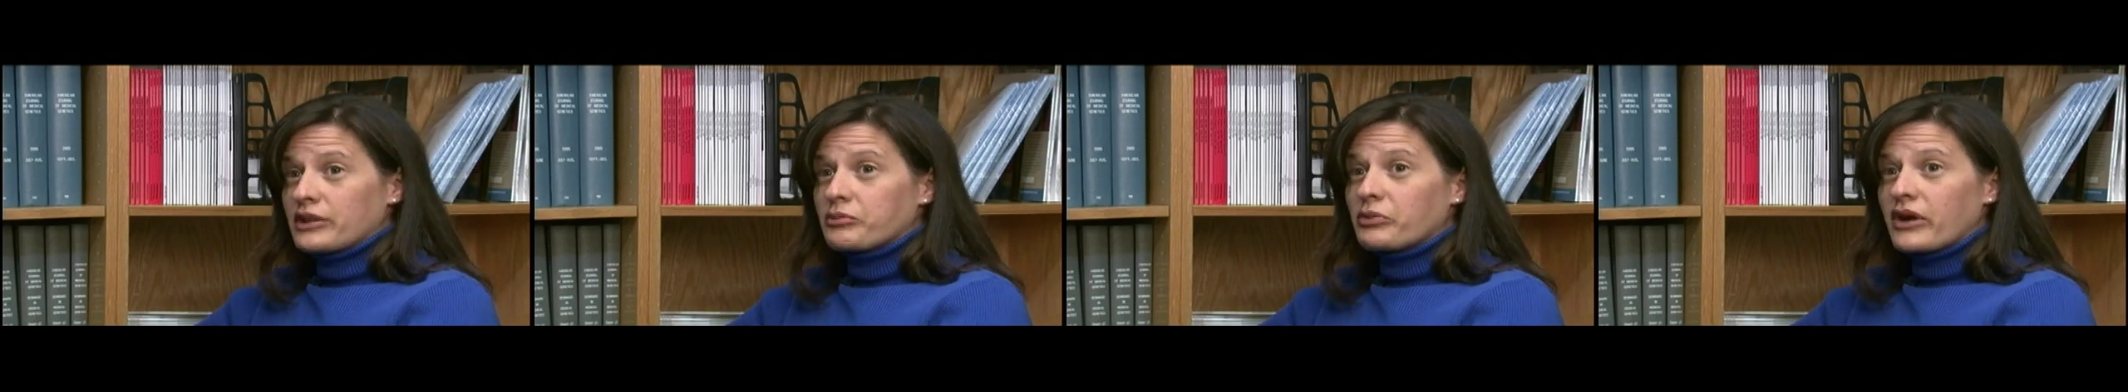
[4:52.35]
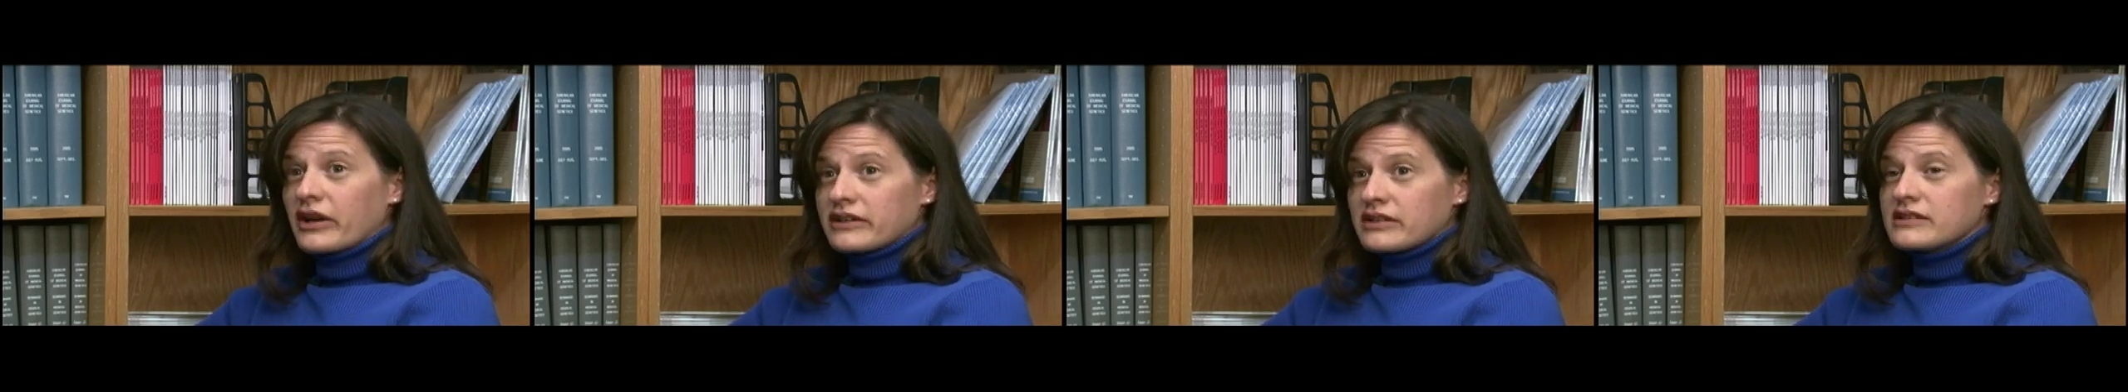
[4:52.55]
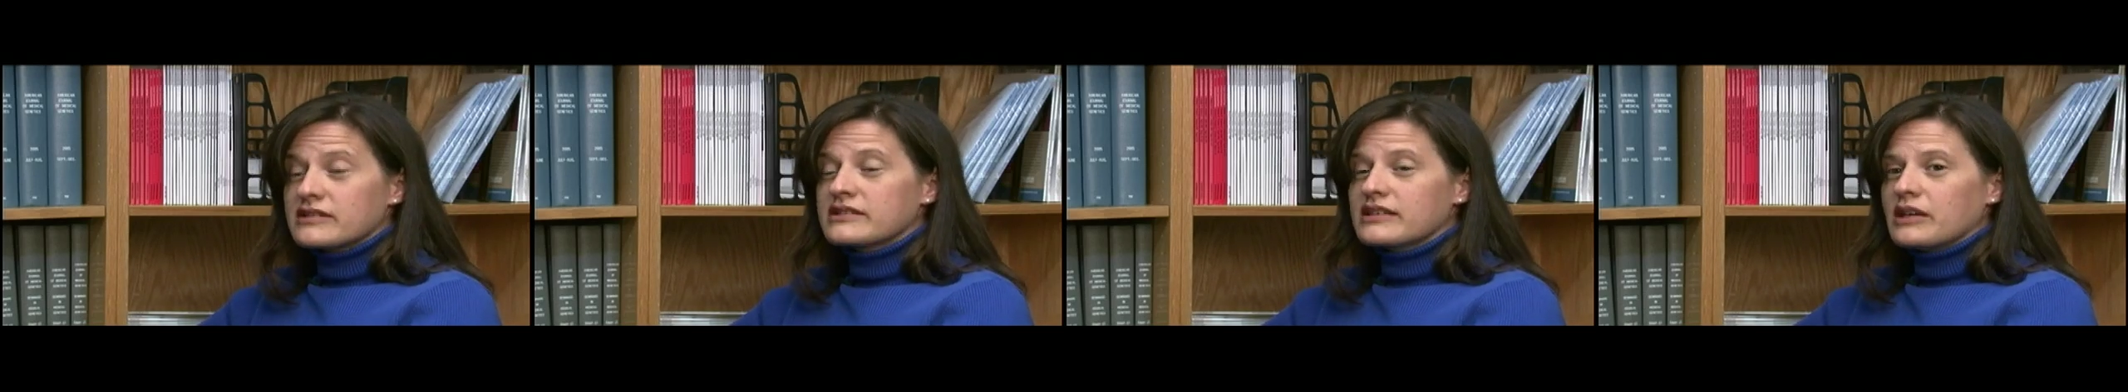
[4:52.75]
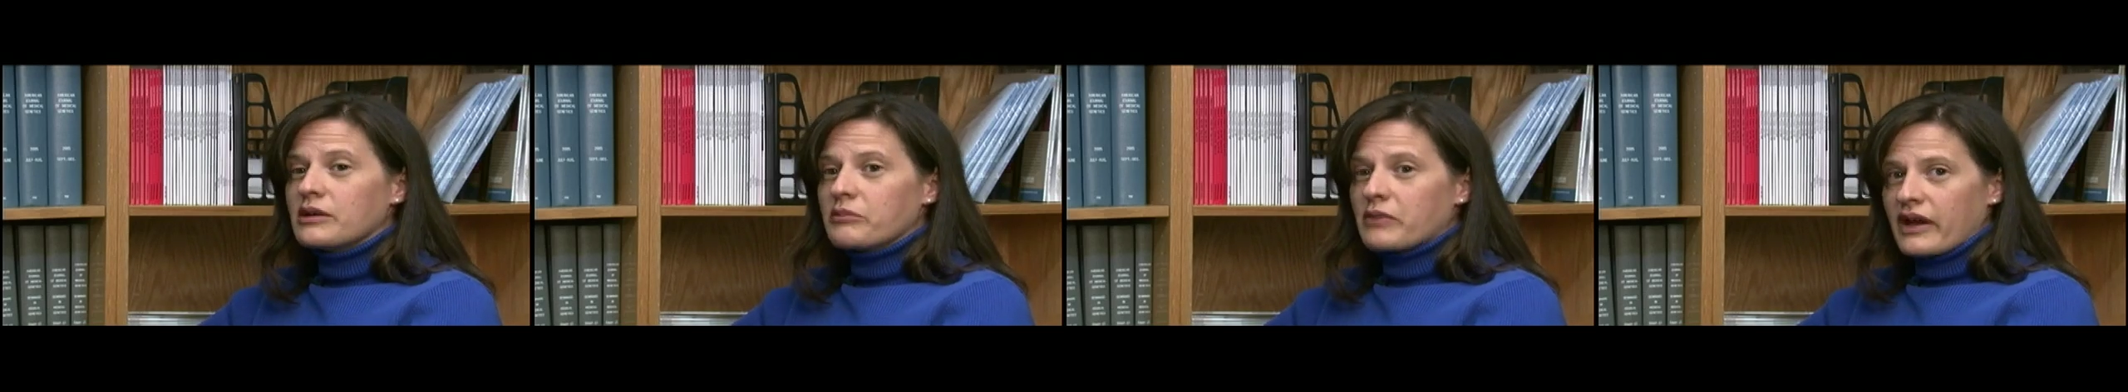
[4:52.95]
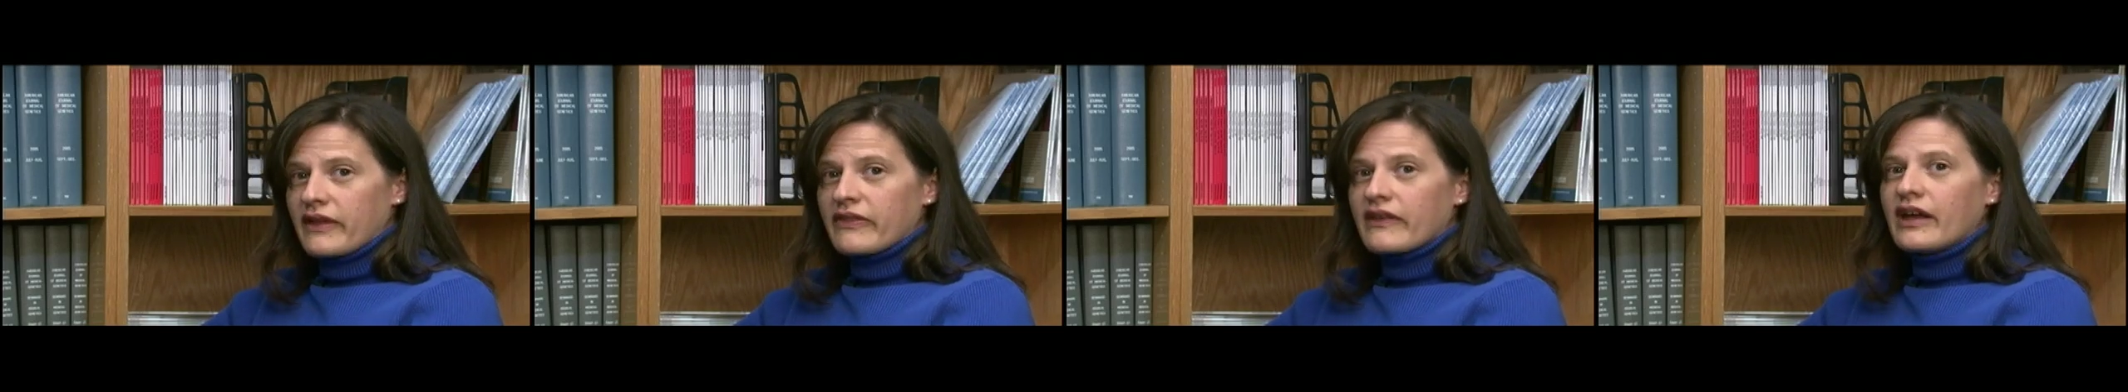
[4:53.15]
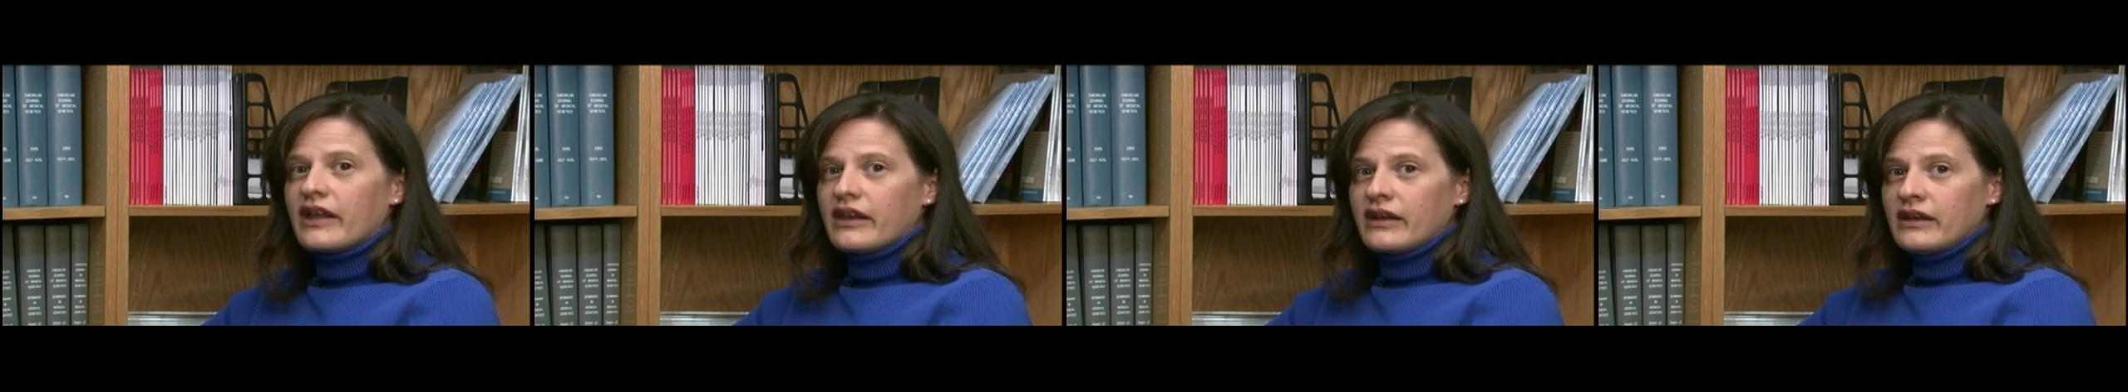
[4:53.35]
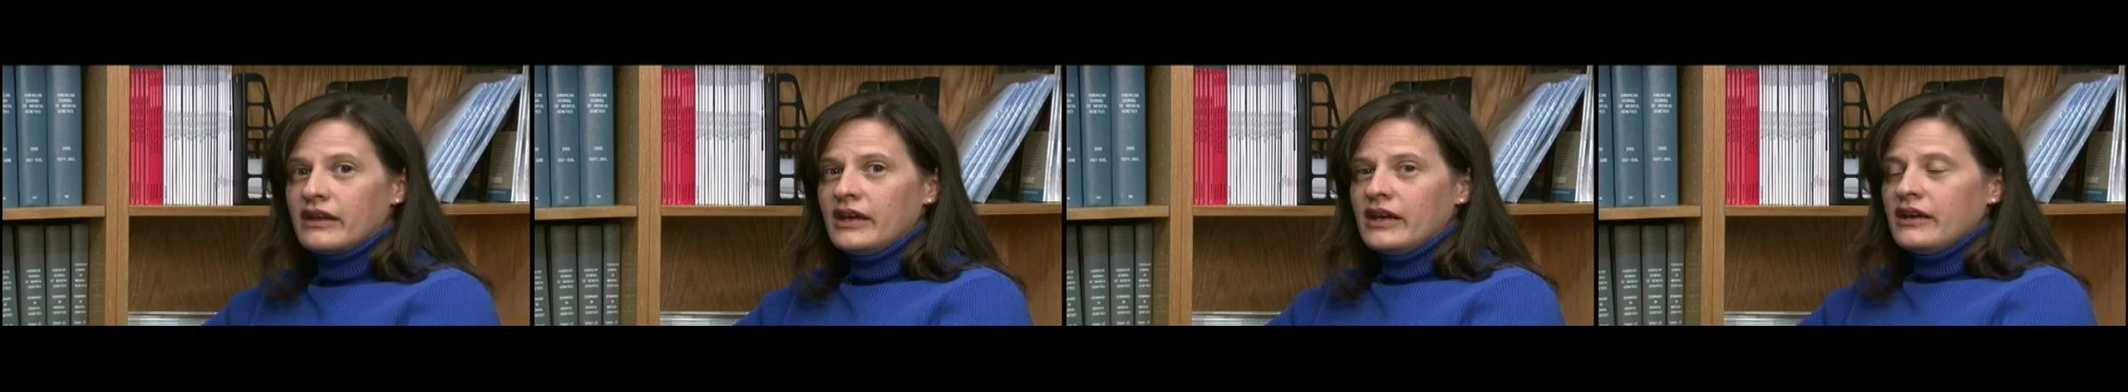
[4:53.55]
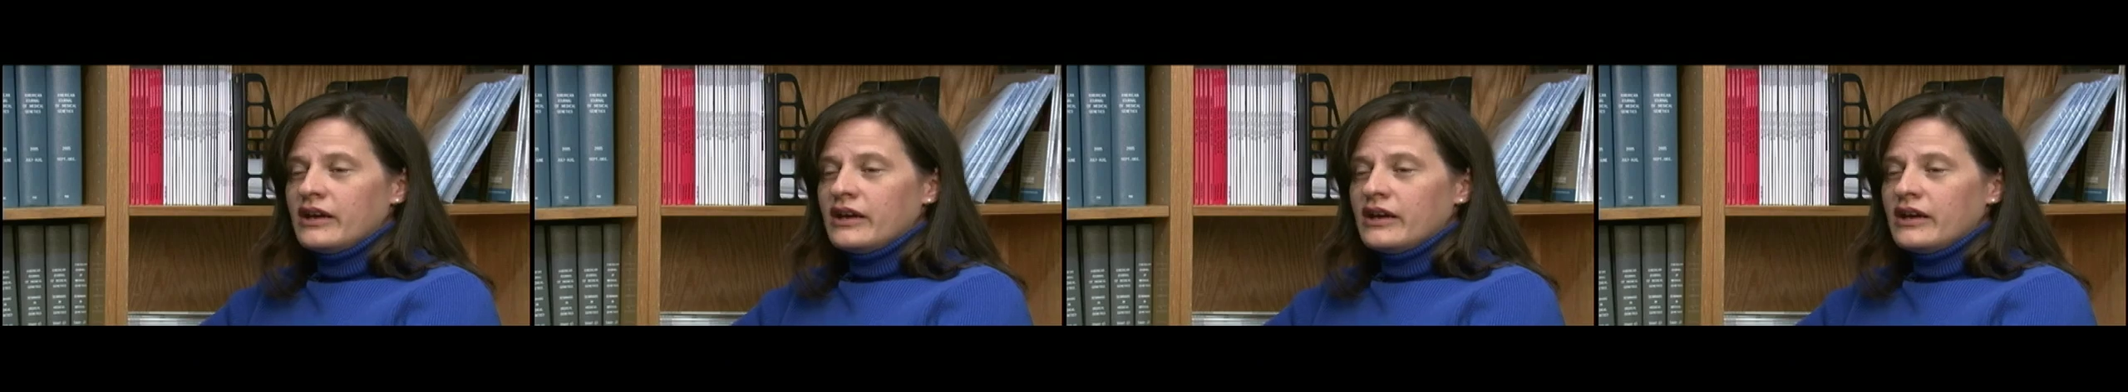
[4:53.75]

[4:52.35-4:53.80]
pregnancy, and by then